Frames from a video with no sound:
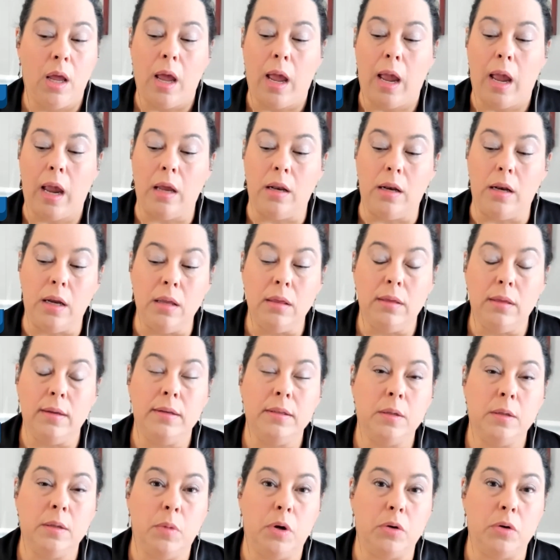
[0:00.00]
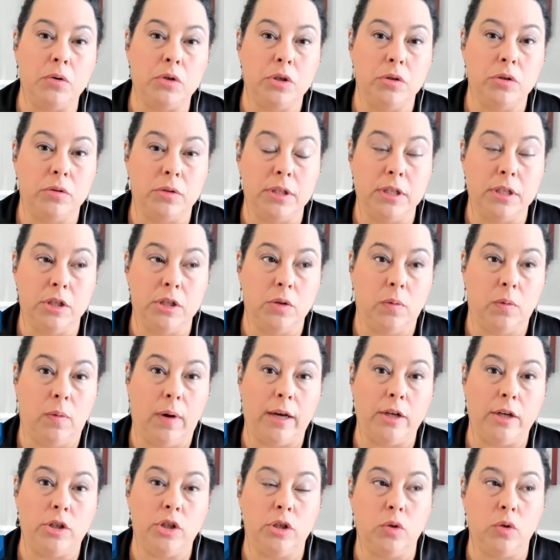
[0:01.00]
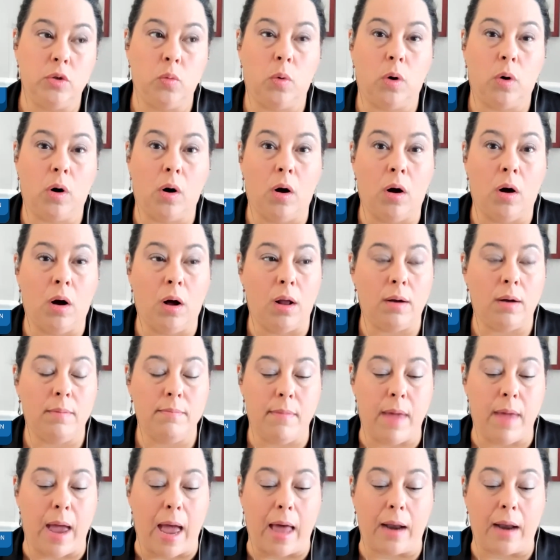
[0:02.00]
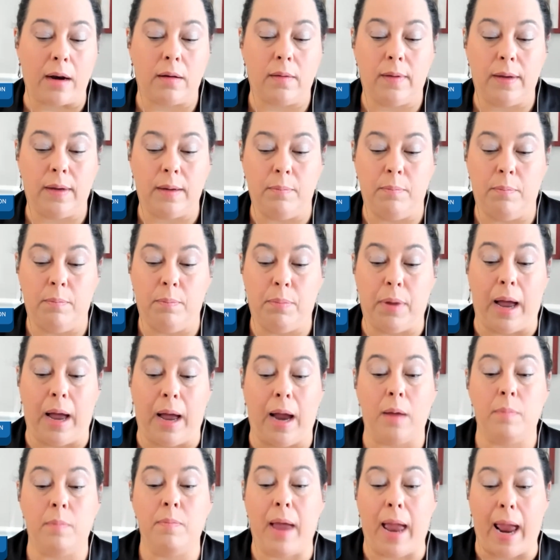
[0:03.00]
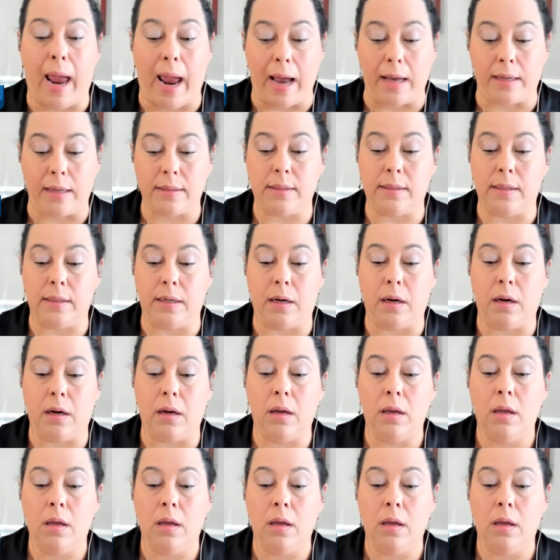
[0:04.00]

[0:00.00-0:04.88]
And in these emotional situations, we're automatically bypassing